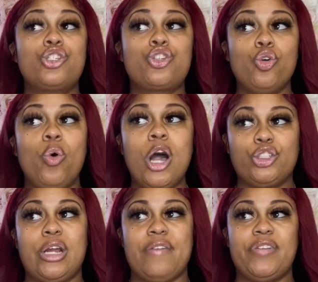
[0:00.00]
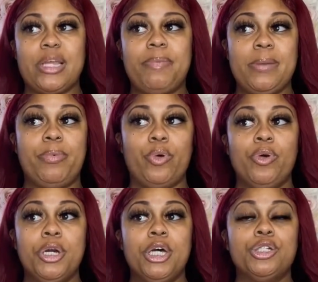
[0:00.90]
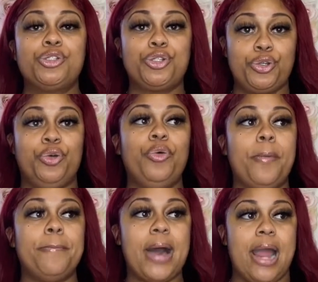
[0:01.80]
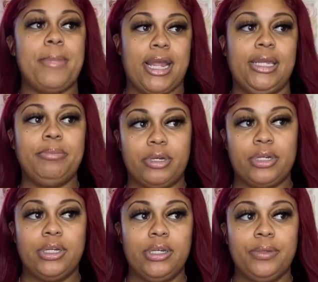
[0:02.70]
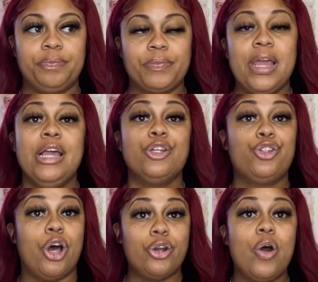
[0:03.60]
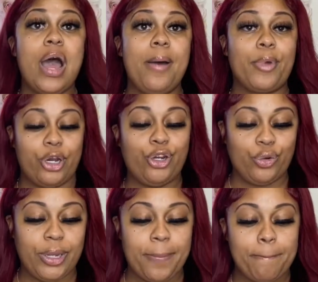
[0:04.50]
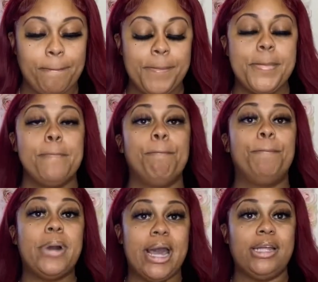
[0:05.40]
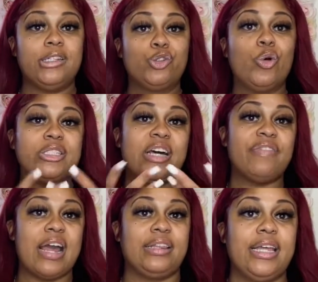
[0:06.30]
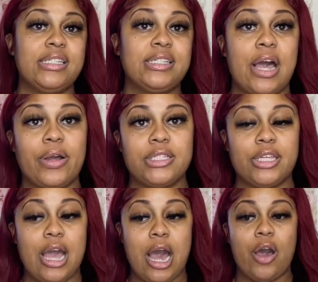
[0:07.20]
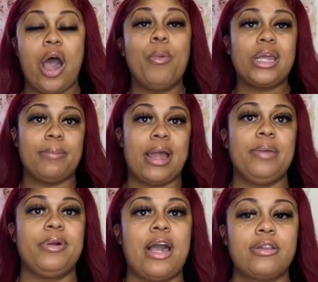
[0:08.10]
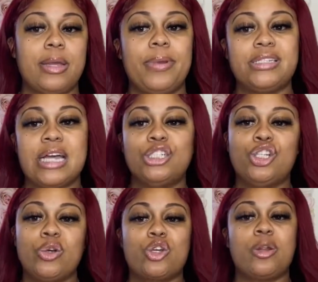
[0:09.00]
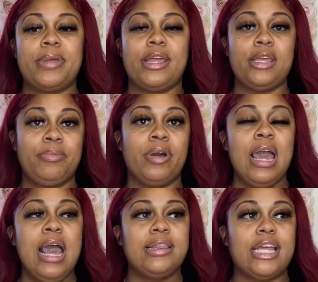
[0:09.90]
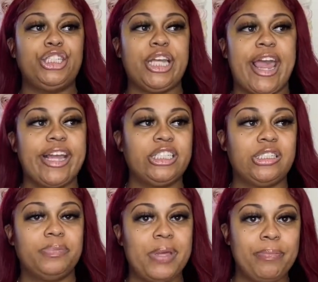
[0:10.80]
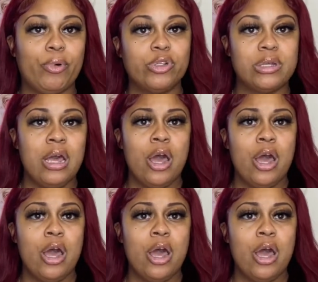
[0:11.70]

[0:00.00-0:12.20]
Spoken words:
250 people to buy my ebook. Don't know how I'm gonna do it, but doing stuff like this, talking to y'all, I want to get my ebook out there because I just know it's going to be an ebook that changes people's